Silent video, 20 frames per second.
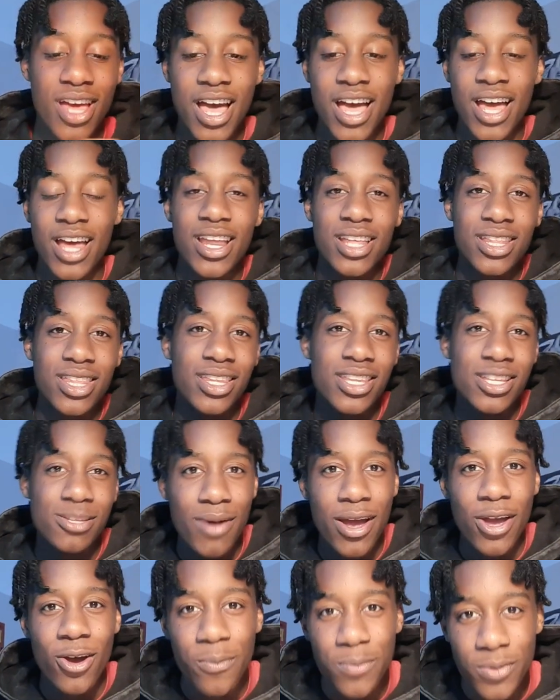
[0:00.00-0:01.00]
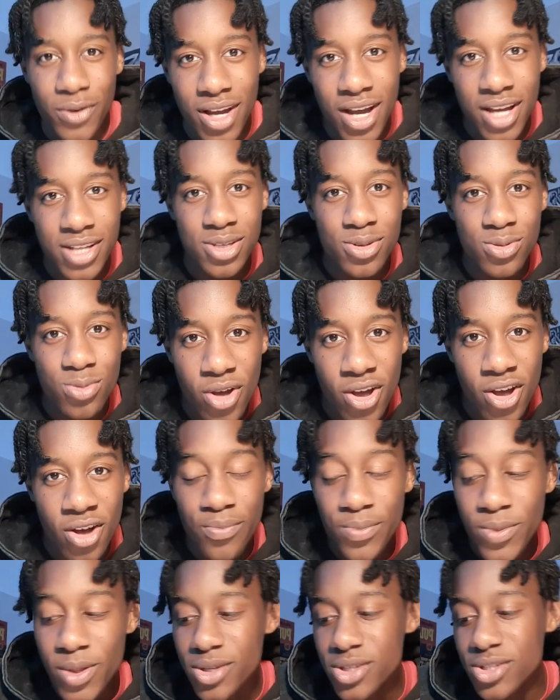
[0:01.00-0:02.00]
and I think this might help you guys as well.
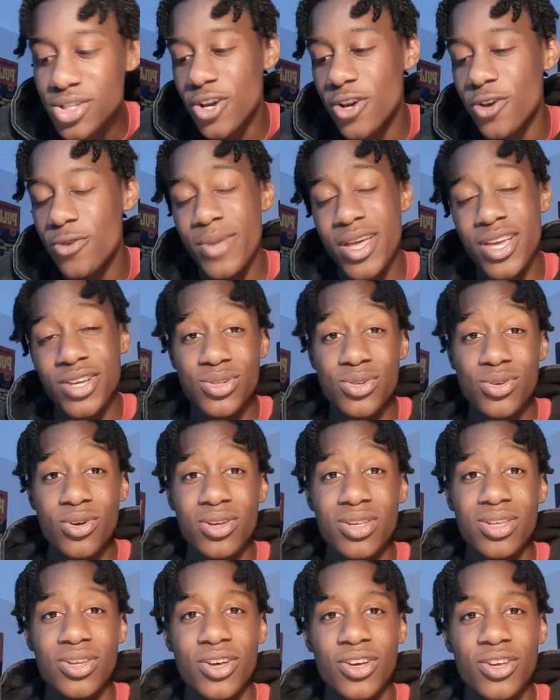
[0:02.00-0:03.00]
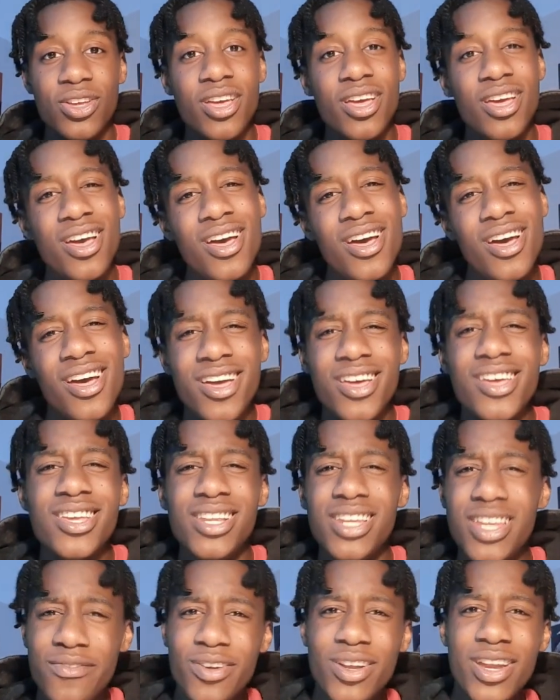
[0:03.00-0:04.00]
So make sure, you know,
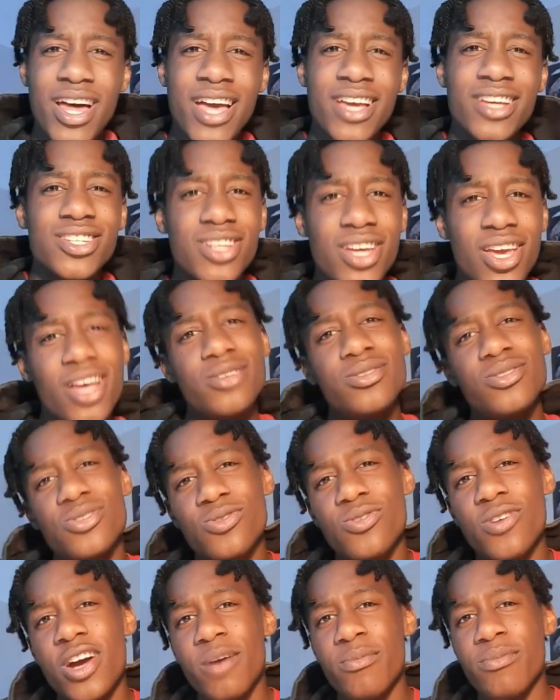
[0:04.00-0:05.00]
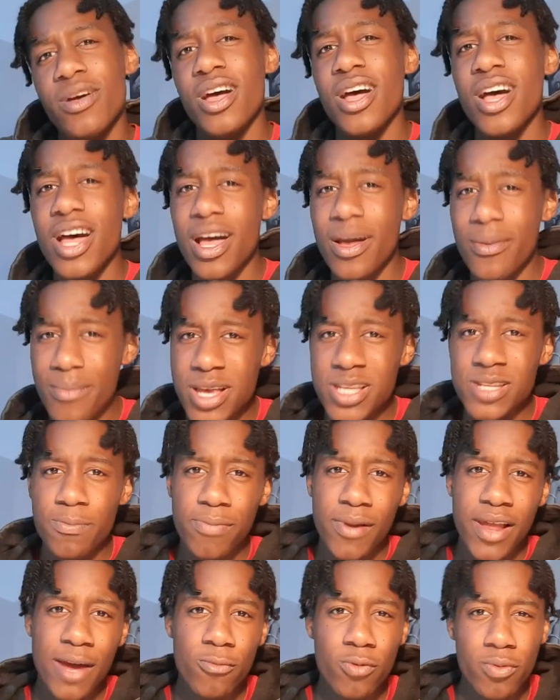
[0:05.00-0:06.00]
leave a like, share, and subscribe. That's the
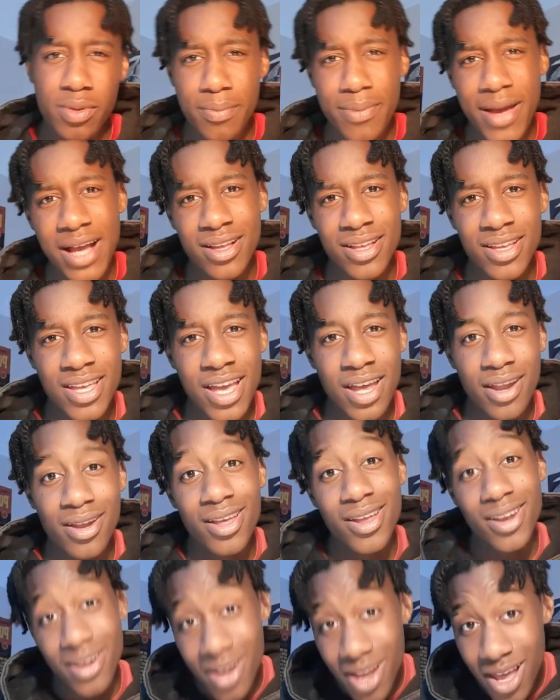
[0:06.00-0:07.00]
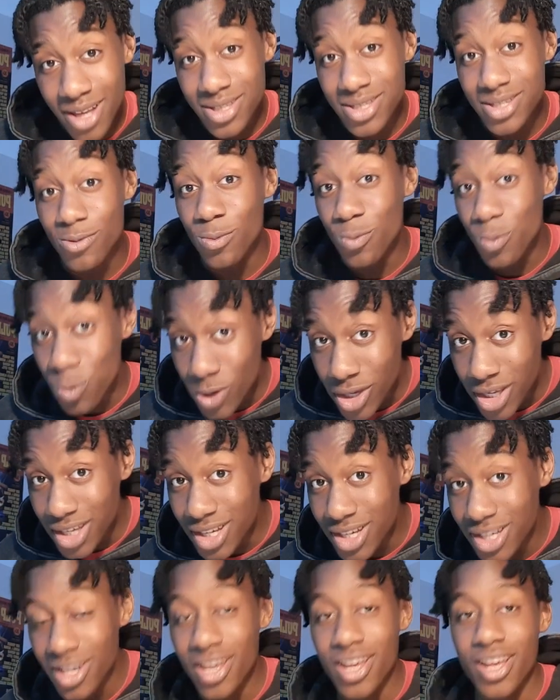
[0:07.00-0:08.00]
plan. We'll be back again next
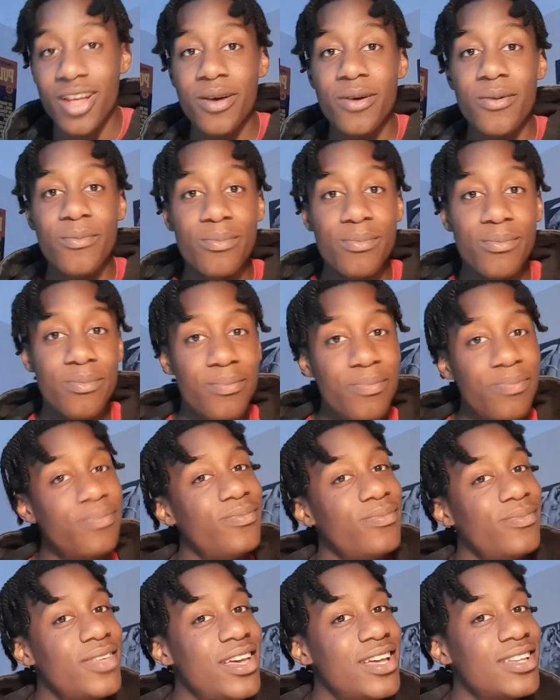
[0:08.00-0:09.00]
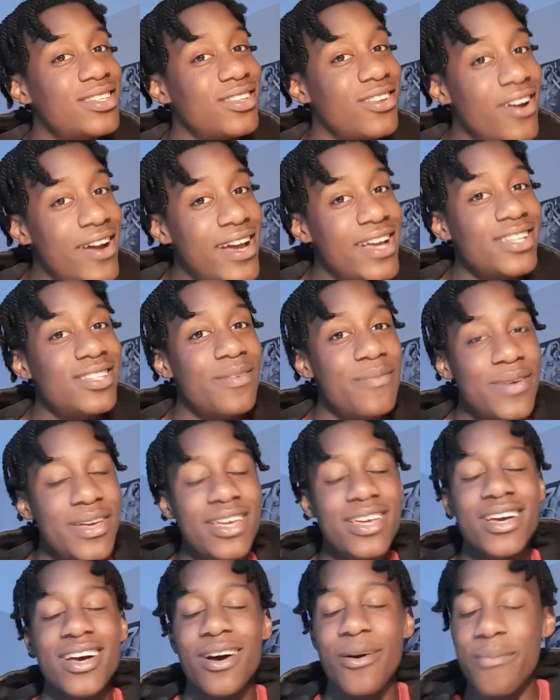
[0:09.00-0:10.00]
week. It's going to
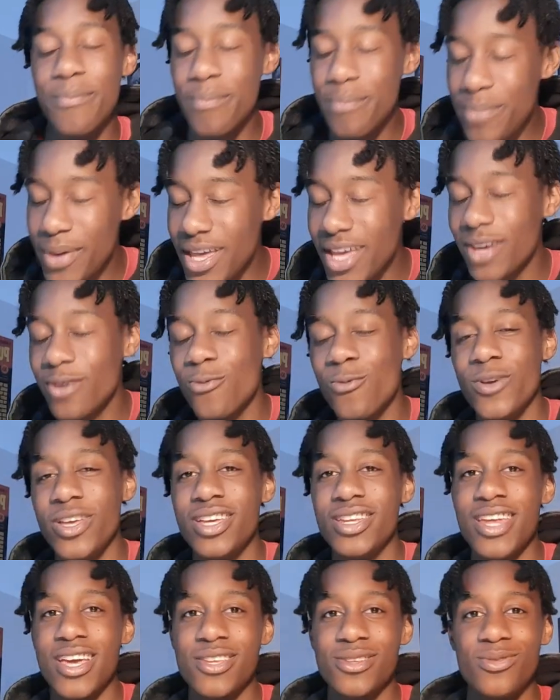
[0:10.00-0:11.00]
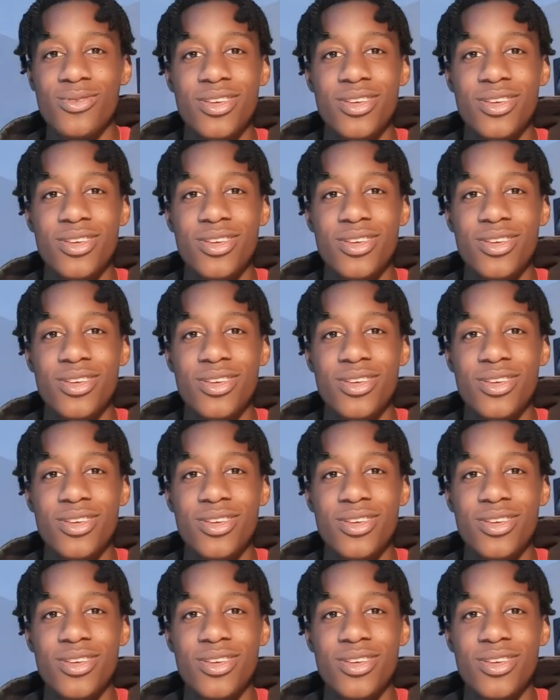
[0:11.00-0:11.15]
be a big week next